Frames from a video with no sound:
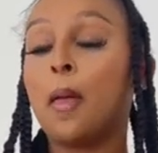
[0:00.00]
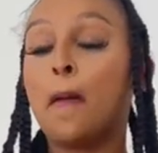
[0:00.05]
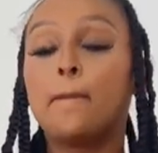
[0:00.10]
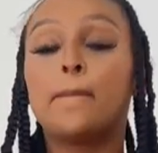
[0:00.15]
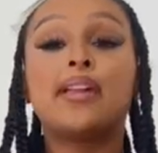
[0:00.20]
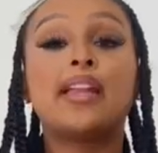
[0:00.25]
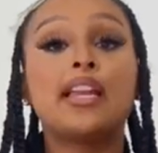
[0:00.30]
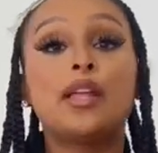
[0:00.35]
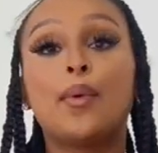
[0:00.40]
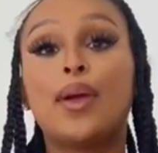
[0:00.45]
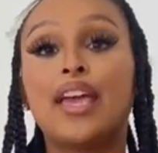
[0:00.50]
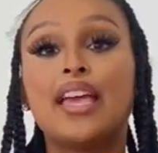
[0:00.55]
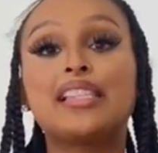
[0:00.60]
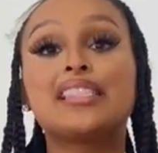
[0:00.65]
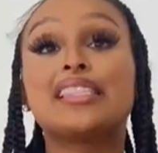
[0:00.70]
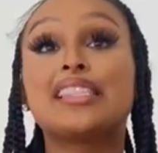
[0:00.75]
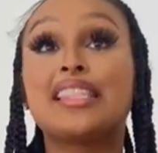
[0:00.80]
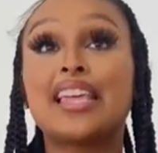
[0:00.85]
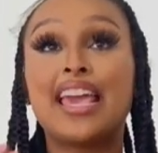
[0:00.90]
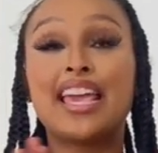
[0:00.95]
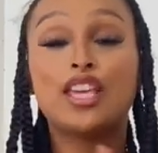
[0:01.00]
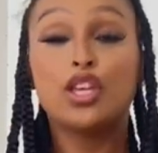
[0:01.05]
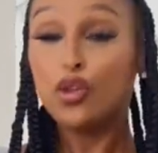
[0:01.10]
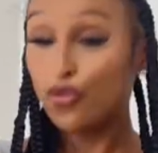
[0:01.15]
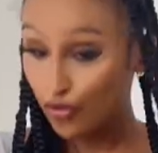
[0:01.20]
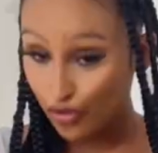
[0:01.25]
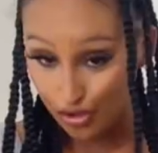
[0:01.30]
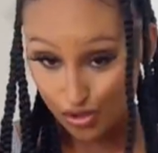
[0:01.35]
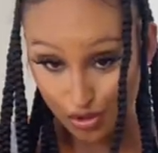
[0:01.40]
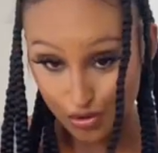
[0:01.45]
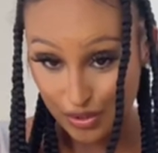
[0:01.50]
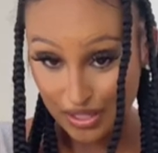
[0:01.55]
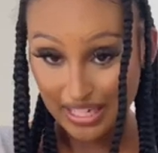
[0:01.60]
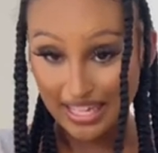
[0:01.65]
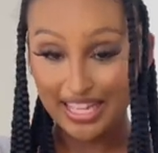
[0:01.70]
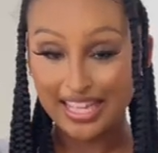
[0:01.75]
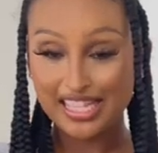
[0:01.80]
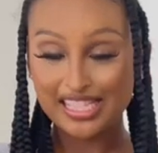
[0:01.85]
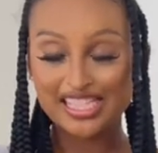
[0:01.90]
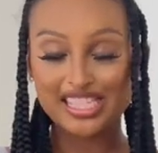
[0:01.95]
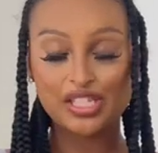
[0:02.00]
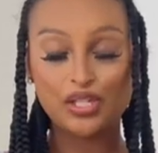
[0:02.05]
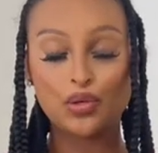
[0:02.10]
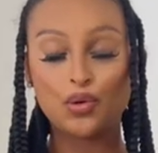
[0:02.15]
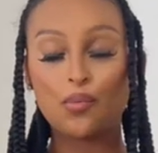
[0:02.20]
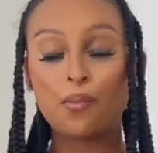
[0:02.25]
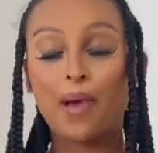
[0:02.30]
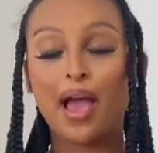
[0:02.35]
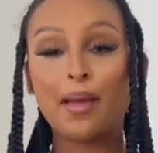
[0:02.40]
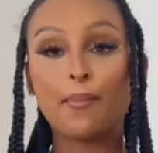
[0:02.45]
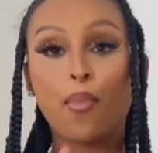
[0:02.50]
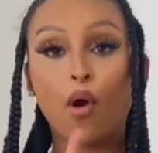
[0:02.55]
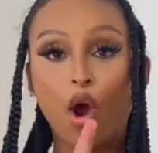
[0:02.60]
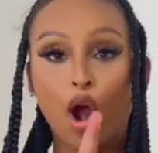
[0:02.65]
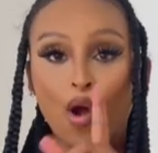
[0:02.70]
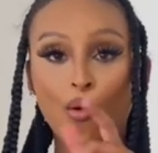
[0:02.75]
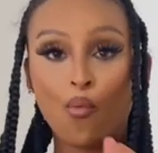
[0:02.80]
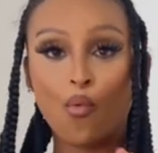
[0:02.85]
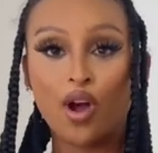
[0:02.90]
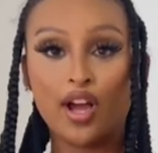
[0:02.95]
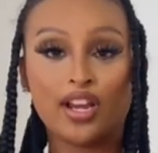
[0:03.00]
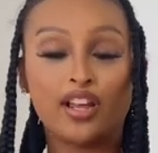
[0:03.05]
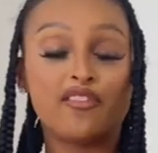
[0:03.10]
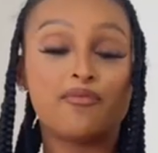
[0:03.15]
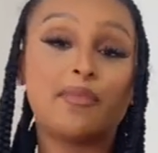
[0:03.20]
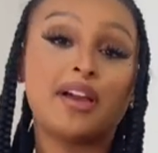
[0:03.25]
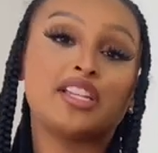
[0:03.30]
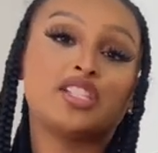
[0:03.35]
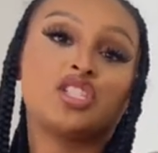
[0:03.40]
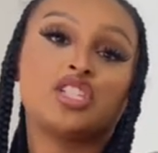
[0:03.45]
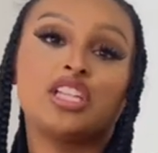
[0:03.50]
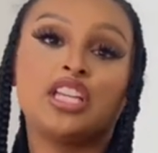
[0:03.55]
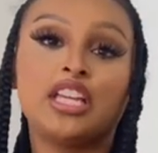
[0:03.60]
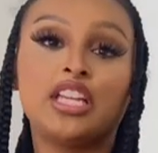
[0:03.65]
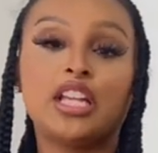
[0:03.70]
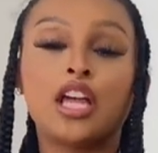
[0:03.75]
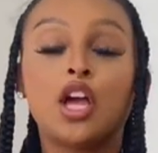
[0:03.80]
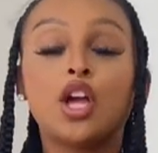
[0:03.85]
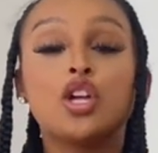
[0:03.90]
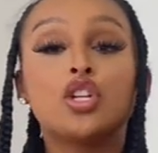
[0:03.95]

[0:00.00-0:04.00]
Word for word: But anyways, thank you for tuning into my part one of my Shein